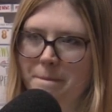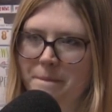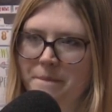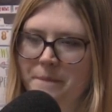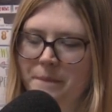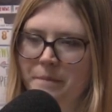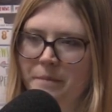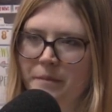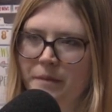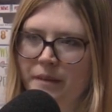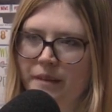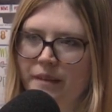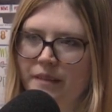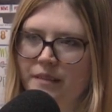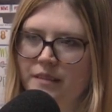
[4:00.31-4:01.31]

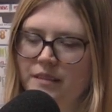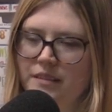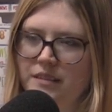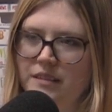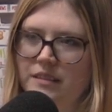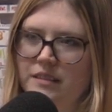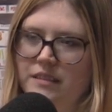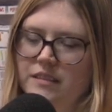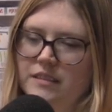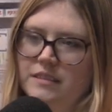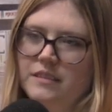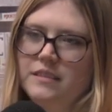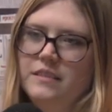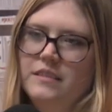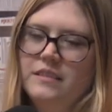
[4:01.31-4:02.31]

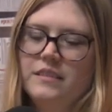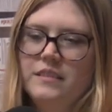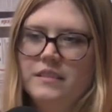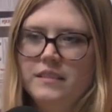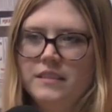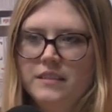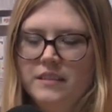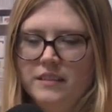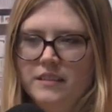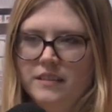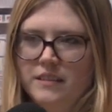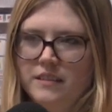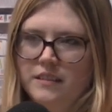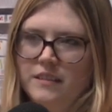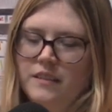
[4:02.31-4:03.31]

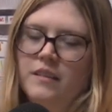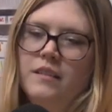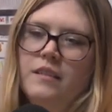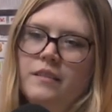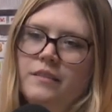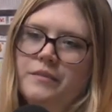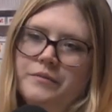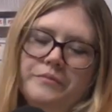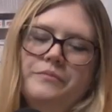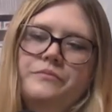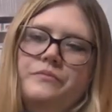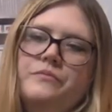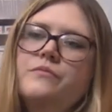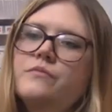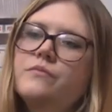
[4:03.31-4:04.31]

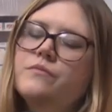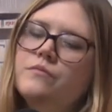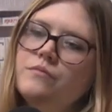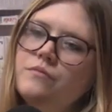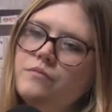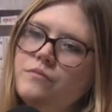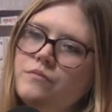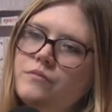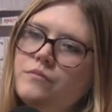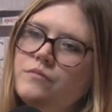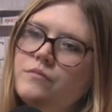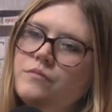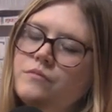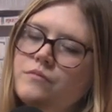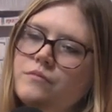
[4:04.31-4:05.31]

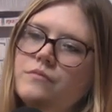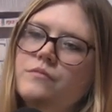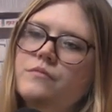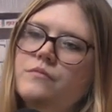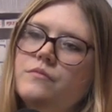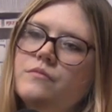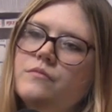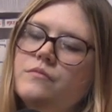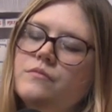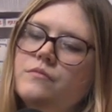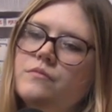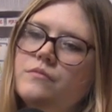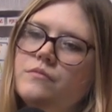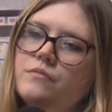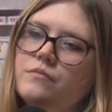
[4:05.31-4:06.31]

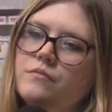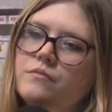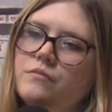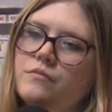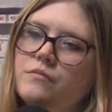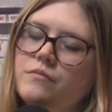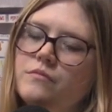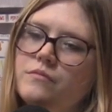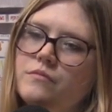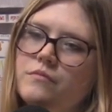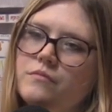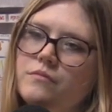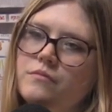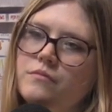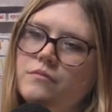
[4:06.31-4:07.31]

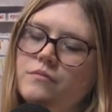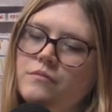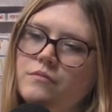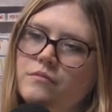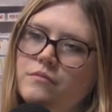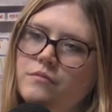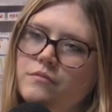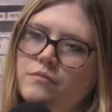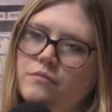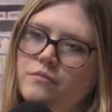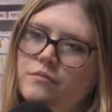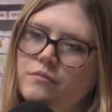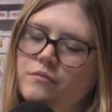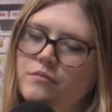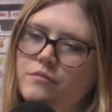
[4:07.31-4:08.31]
[no speech]